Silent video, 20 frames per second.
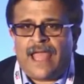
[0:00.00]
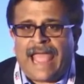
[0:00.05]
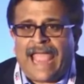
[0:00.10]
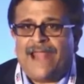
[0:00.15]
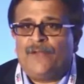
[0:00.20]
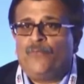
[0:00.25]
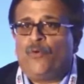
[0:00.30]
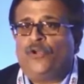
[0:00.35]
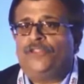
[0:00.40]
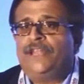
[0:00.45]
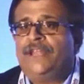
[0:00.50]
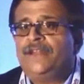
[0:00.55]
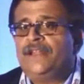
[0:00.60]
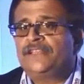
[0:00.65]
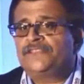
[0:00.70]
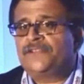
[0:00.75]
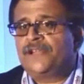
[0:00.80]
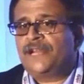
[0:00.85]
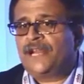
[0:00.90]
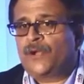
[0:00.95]
and what the
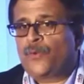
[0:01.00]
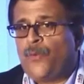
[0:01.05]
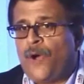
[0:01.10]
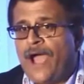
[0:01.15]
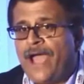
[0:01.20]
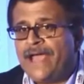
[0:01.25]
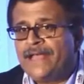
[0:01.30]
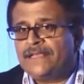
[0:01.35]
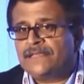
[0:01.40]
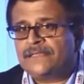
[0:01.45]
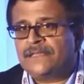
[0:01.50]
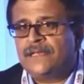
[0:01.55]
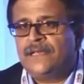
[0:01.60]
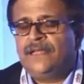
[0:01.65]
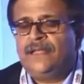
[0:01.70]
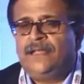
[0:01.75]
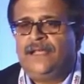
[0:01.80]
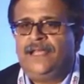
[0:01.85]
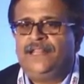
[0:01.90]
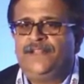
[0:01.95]
industry requires
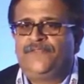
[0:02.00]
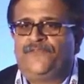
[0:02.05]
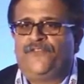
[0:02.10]
in the